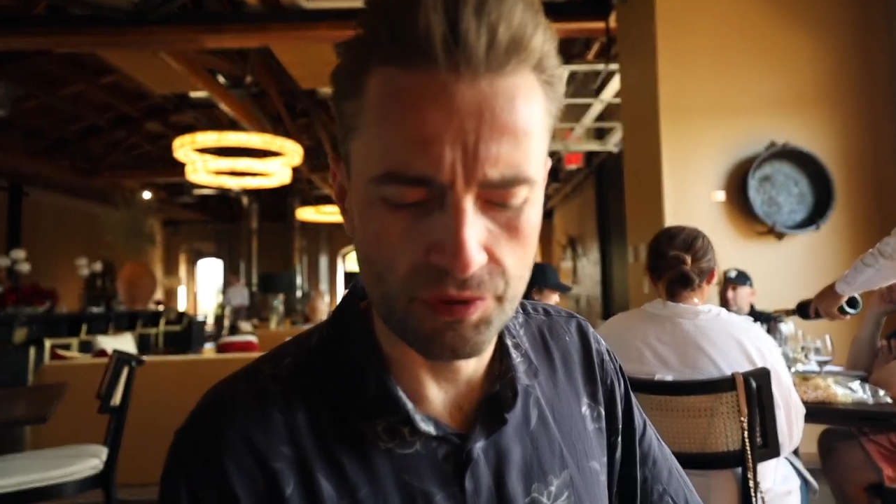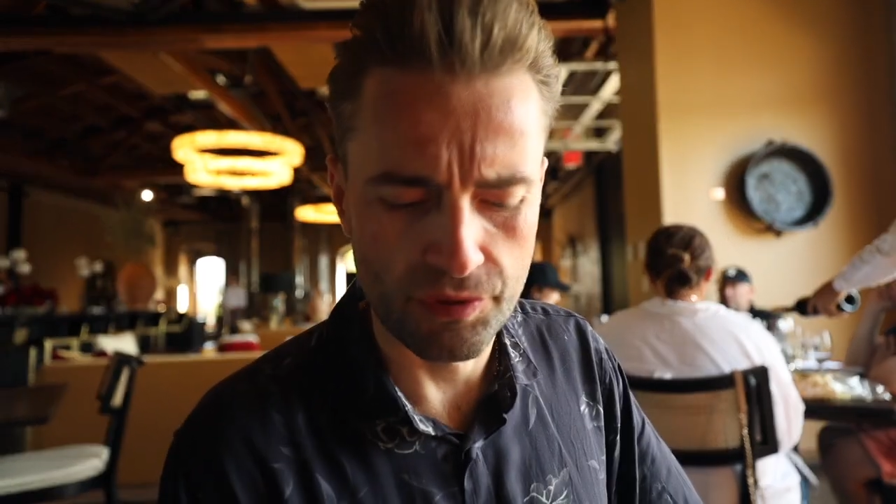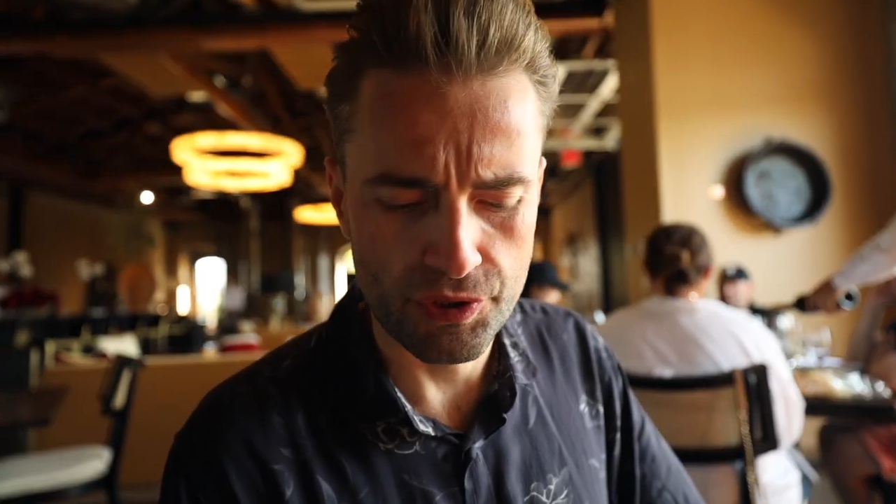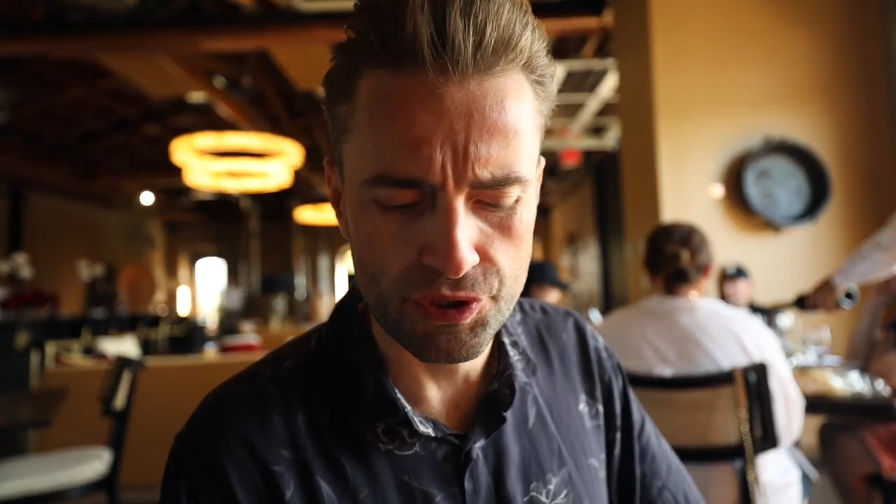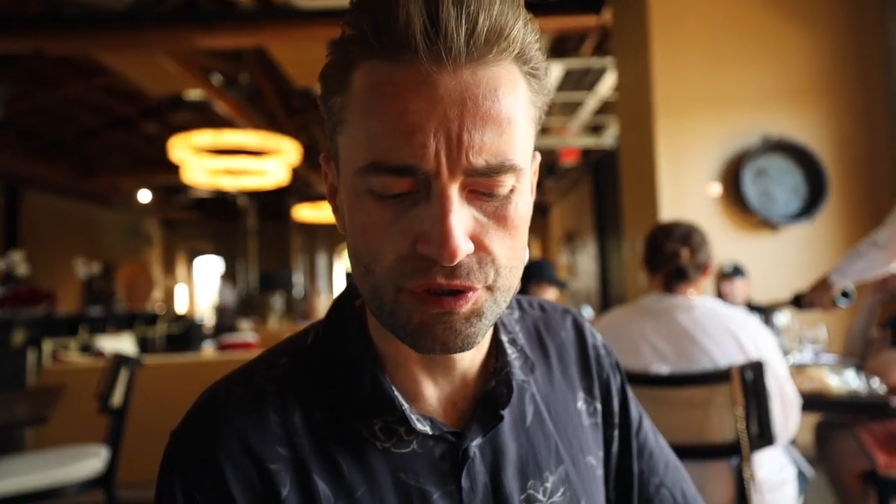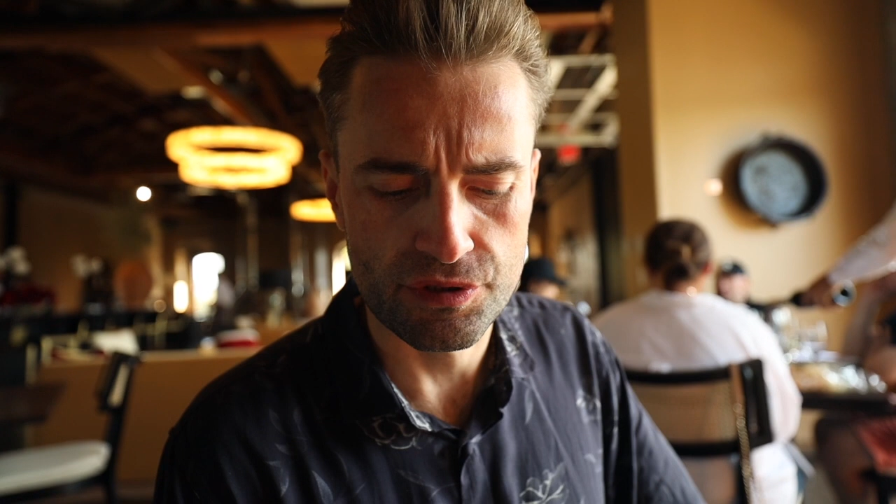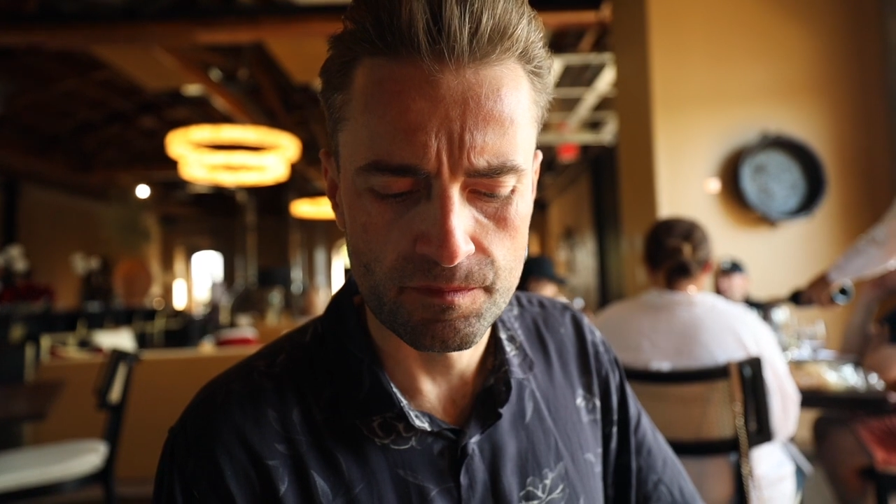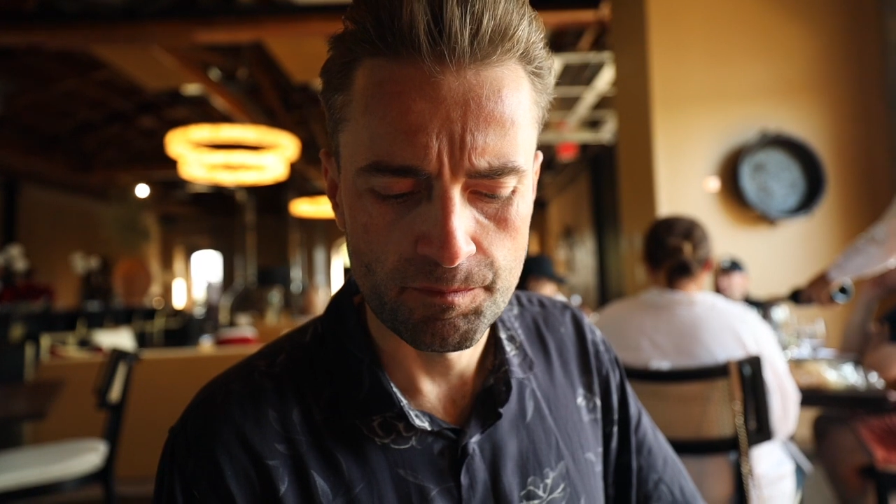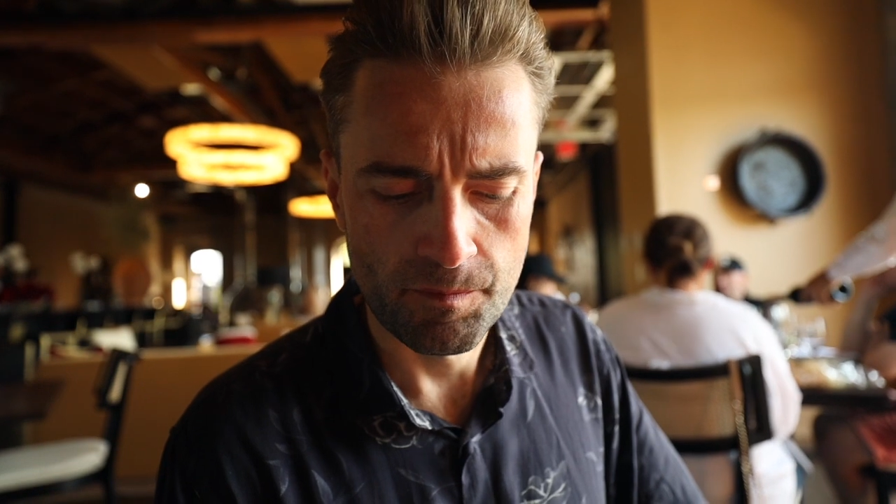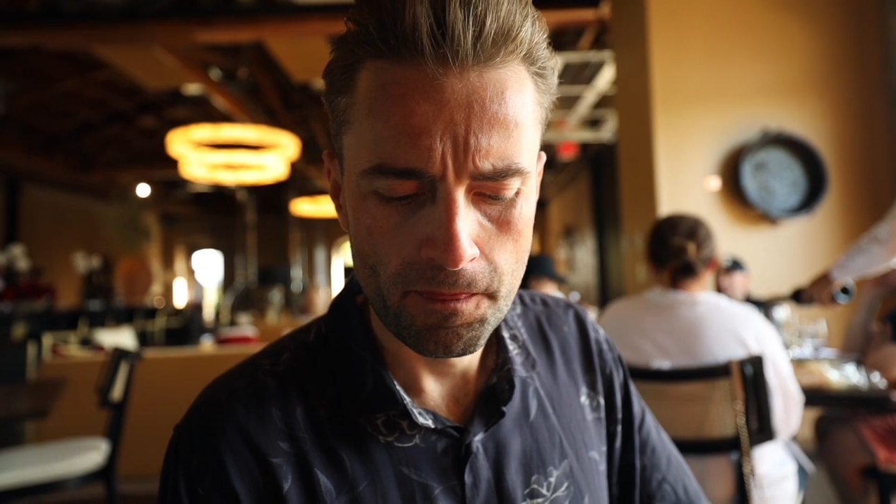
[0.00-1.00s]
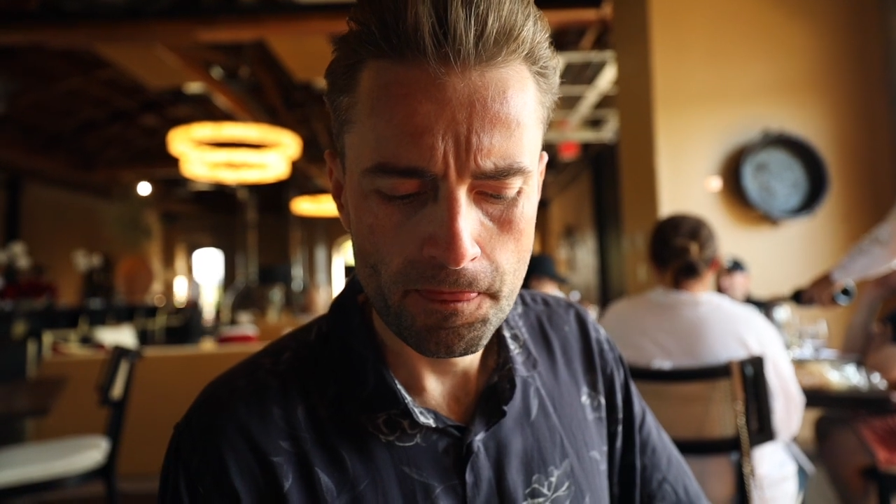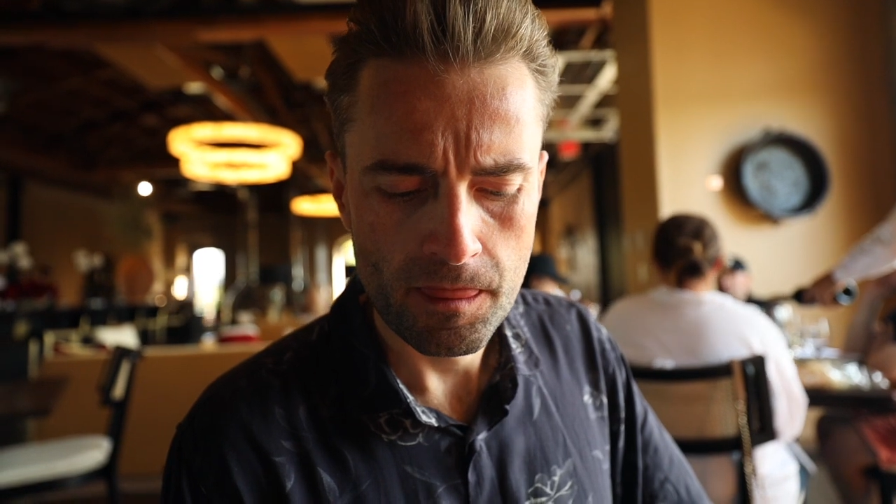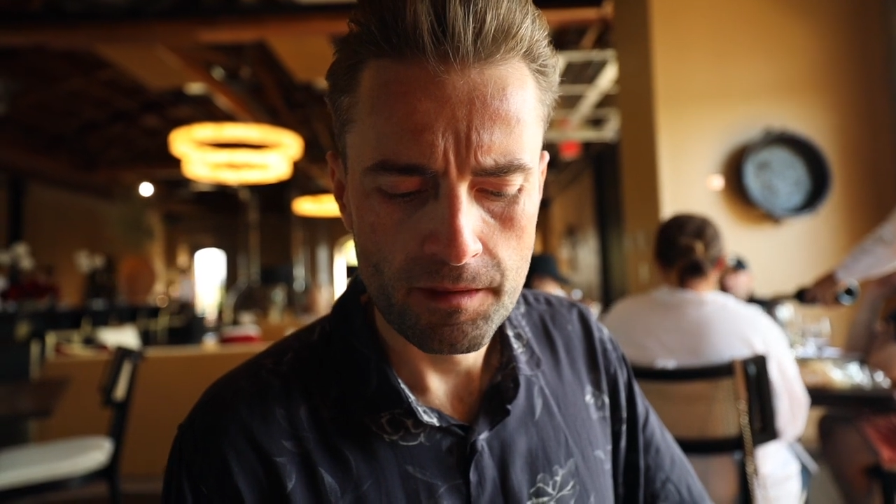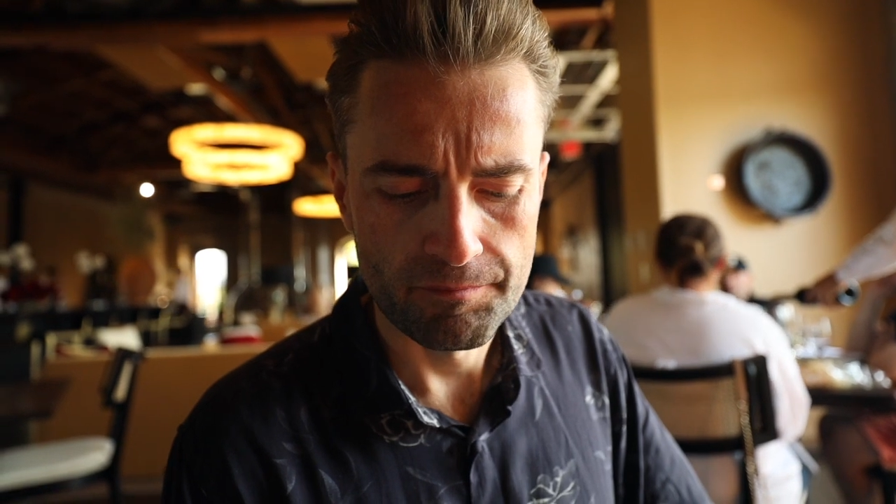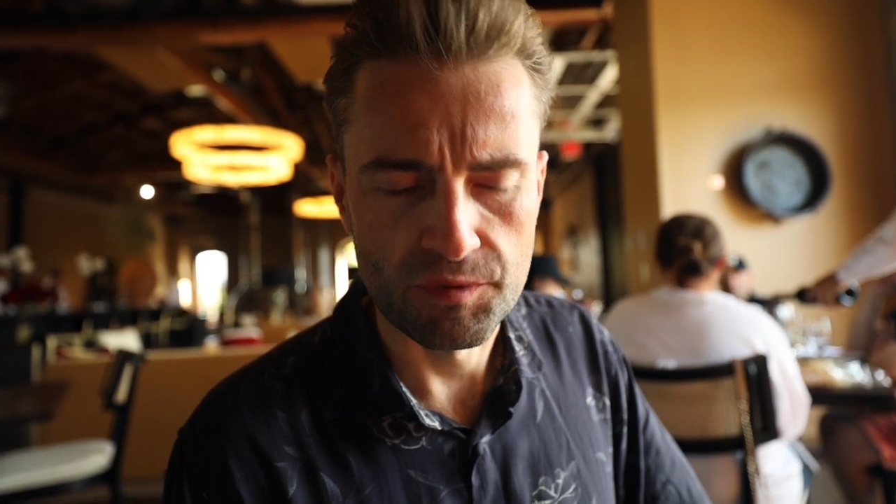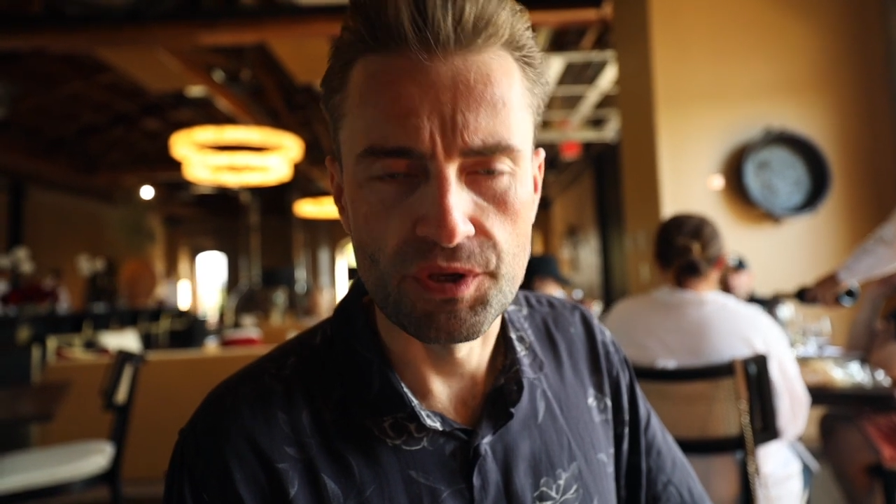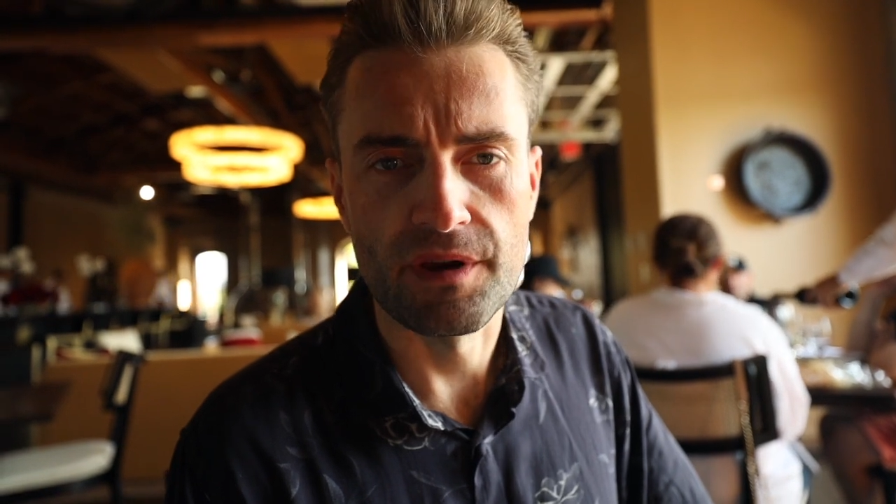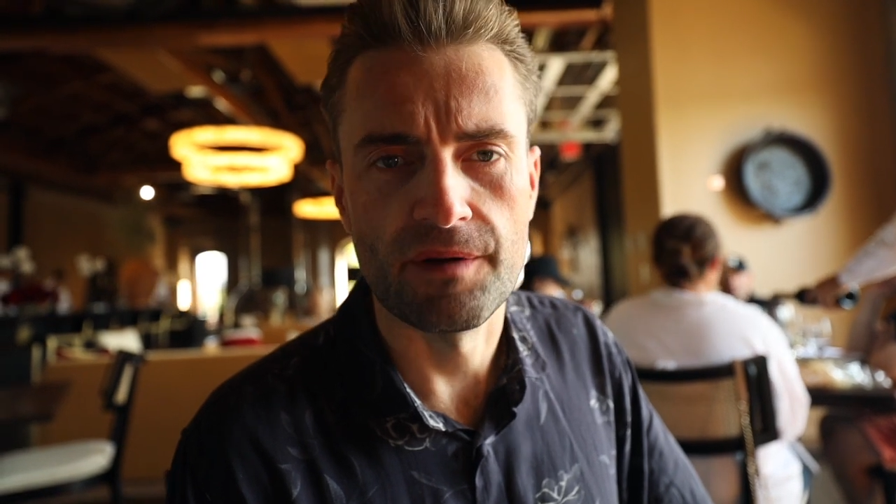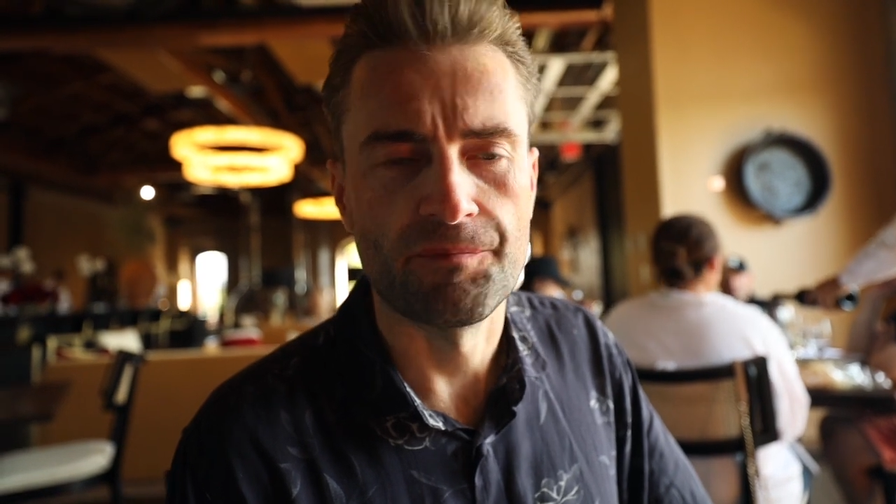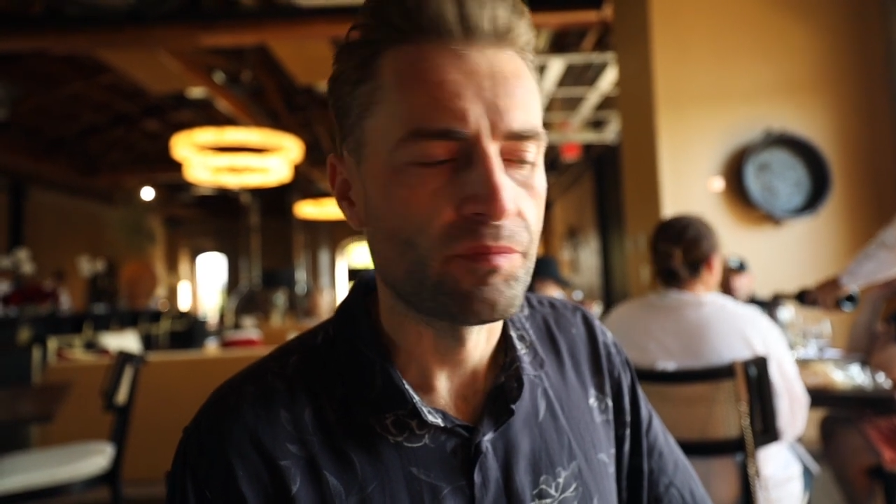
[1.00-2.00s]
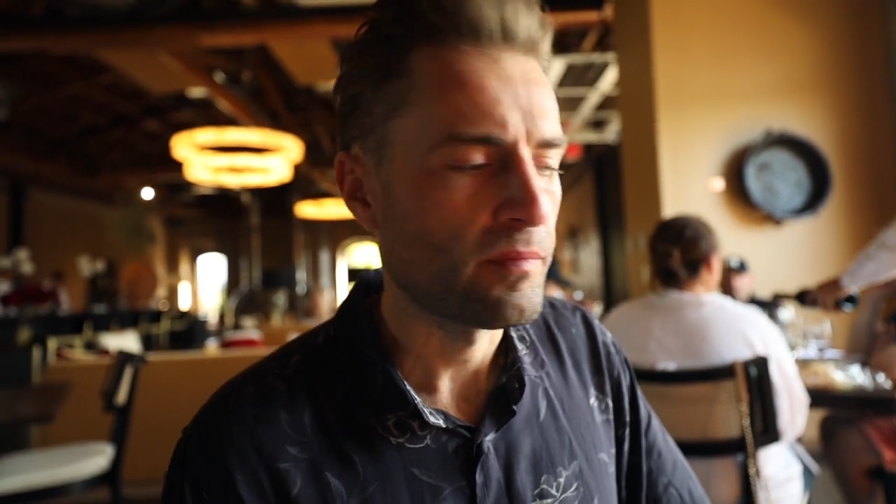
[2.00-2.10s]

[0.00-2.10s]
delicious. Yeah.